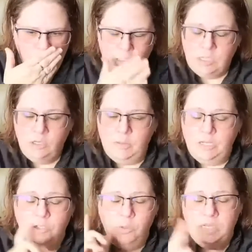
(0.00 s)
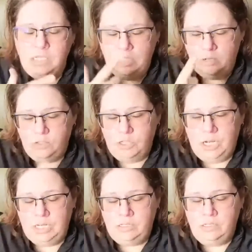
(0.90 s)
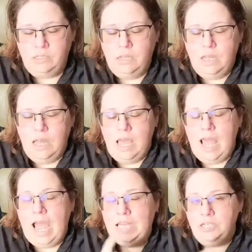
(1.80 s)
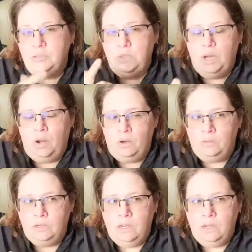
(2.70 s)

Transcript: those chains as you go.